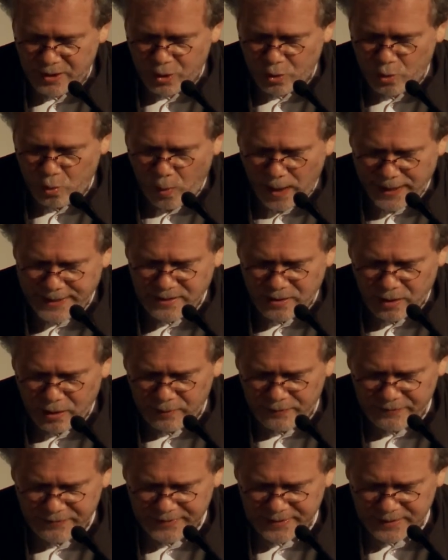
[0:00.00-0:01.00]
Quite
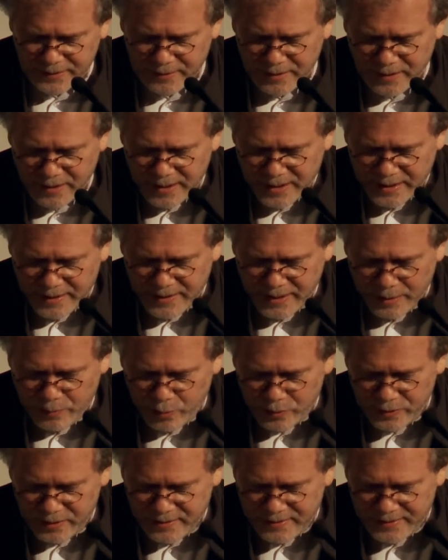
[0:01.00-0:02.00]
often, they
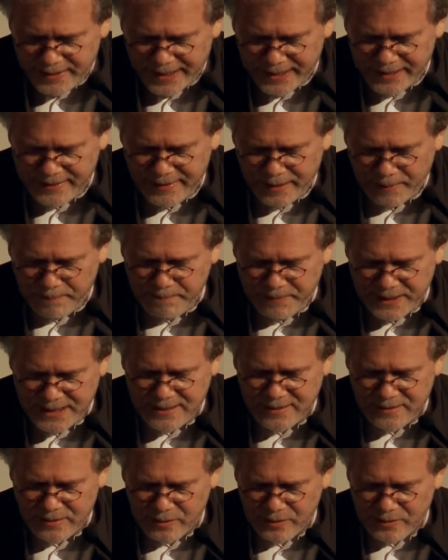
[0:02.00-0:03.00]
would take their
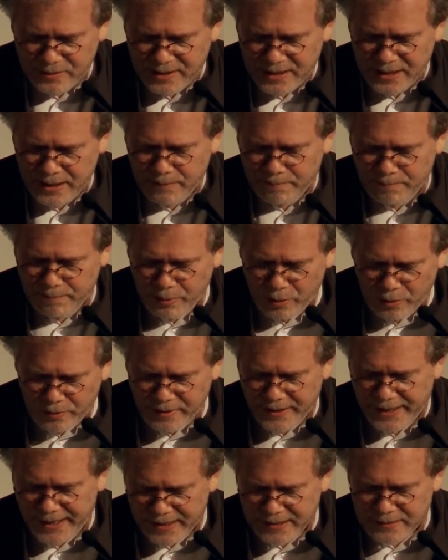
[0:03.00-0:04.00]
pistols in both
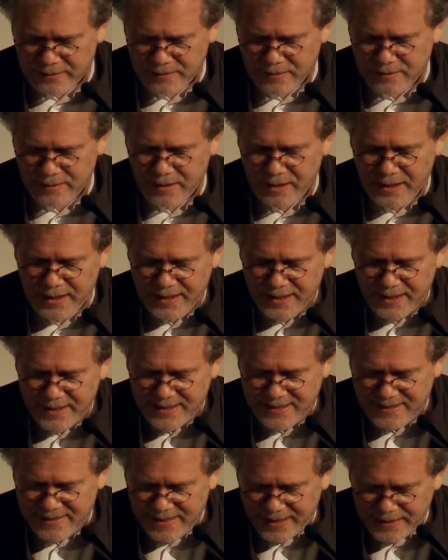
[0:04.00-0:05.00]
hands,
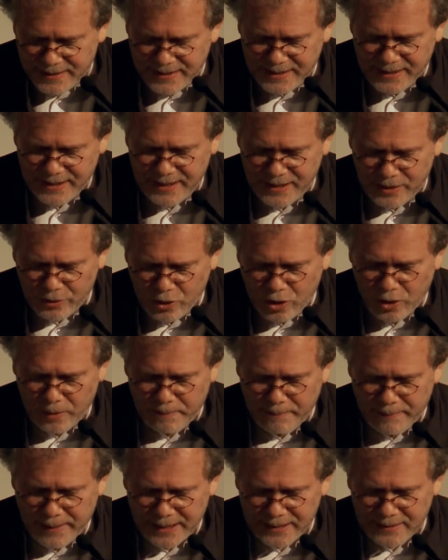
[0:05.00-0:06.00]
steady in
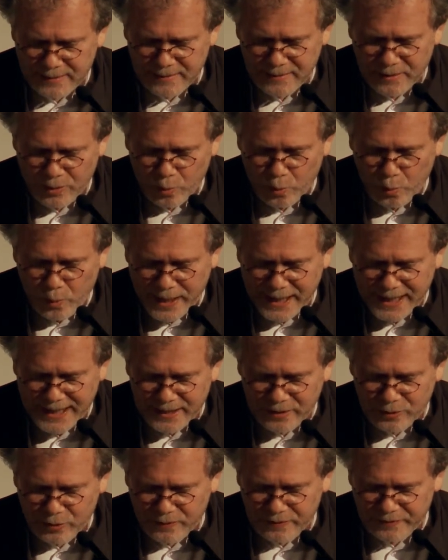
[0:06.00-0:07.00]
combat,
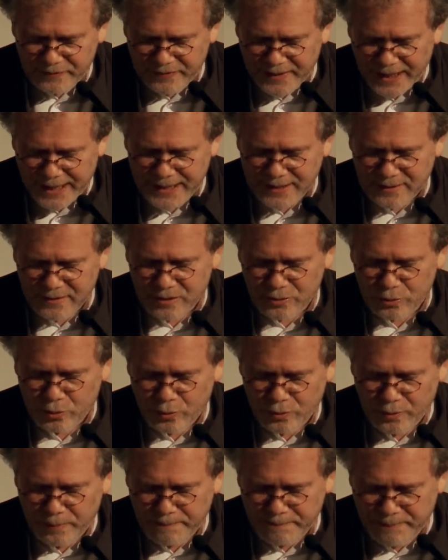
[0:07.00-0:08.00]
willing to fight to
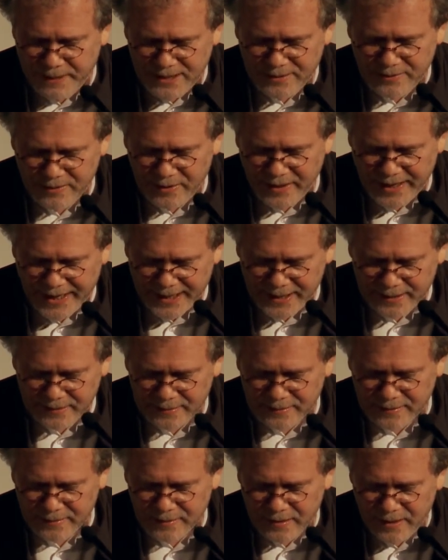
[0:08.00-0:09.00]
the bitter
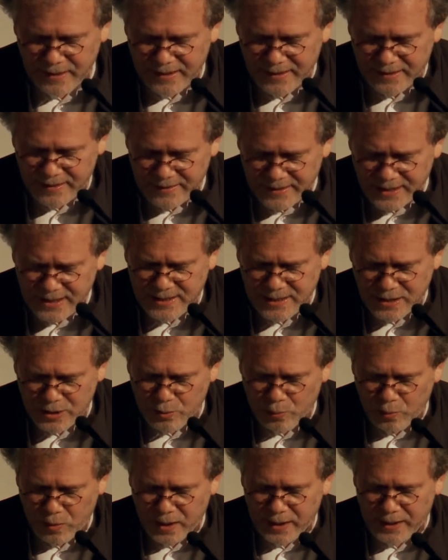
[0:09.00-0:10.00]
end. This is
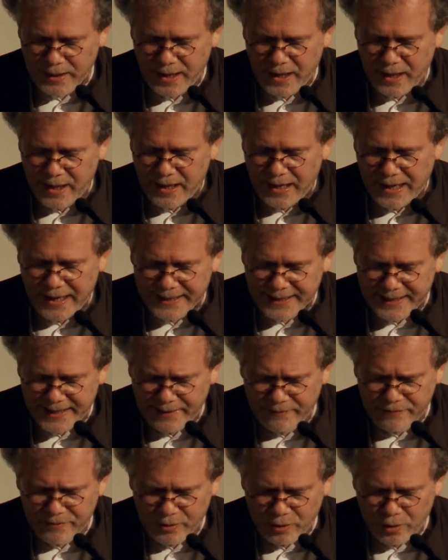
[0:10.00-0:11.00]
why I
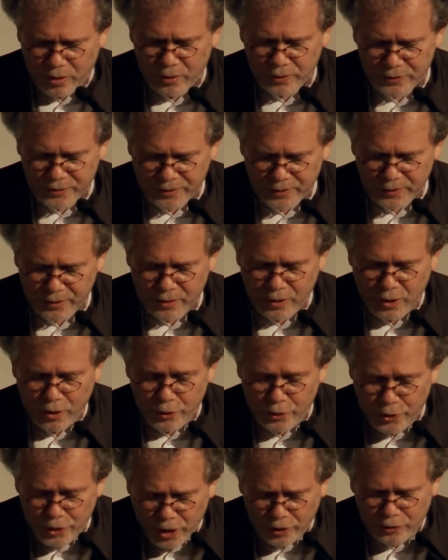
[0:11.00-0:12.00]
gave the order
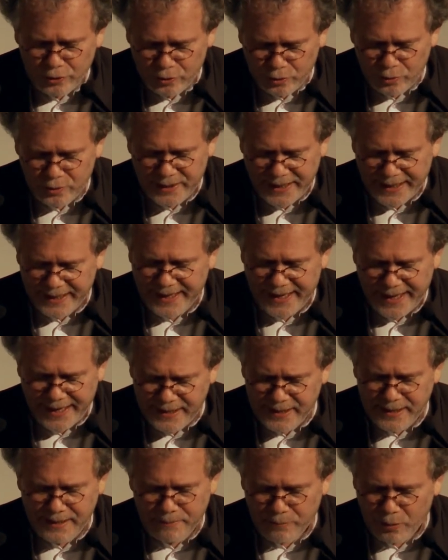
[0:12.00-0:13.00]
not to take
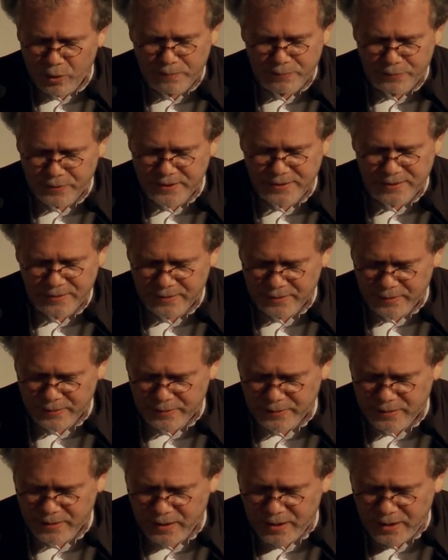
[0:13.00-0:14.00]
any more prisoners,